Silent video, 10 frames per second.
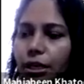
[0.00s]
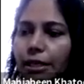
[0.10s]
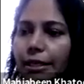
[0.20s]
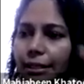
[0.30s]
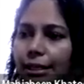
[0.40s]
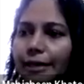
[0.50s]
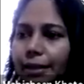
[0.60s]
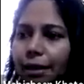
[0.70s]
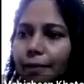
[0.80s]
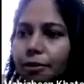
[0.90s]
then that
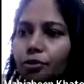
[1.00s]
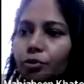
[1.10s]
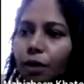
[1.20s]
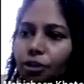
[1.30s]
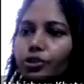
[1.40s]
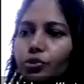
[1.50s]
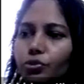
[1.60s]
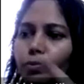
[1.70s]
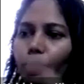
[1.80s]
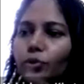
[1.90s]
cabin crew and you
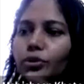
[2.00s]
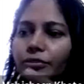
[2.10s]
both